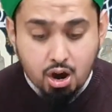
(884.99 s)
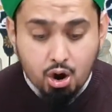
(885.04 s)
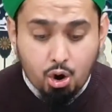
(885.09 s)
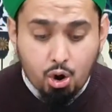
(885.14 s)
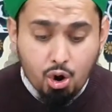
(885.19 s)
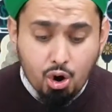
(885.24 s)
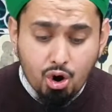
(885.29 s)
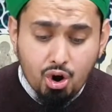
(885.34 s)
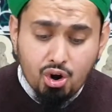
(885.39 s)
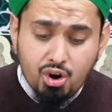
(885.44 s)

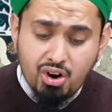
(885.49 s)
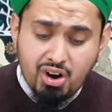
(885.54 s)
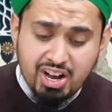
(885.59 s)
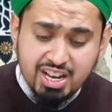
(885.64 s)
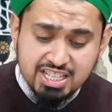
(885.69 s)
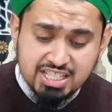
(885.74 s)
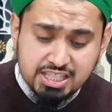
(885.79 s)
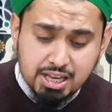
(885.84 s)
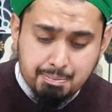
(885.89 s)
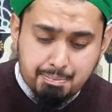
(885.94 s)
or
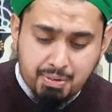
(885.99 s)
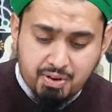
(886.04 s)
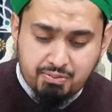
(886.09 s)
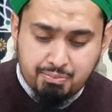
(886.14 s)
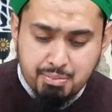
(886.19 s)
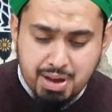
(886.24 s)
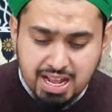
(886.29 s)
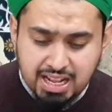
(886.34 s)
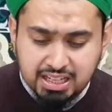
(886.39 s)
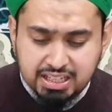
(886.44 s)
a sip of
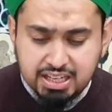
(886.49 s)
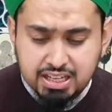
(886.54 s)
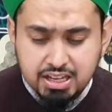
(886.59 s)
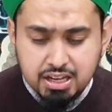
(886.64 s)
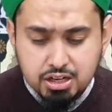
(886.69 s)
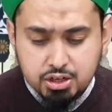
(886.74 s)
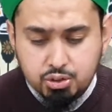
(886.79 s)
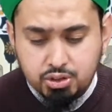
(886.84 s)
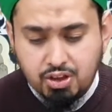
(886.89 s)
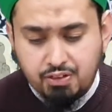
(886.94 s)
milk
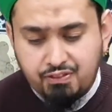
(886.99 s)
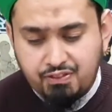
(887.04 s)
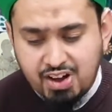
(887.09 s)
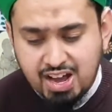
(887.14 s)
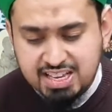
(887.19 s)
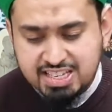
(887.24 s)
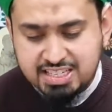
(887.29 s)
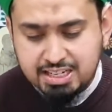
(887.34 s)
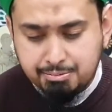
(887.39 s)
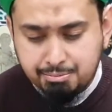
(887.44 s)
to the
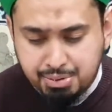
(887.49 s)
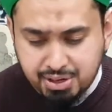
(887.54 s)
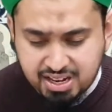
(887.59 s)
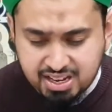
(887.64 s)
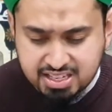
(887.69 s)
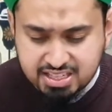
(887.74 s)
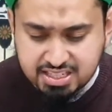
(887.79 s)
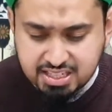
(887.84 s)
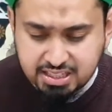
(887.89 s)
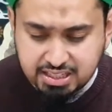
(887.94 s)
fasting
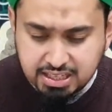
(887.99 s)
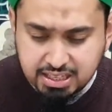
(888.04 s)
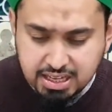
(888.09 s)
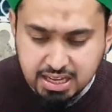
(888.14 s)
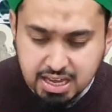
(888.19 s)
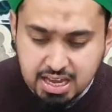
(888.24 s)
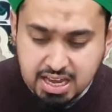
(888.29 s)
person.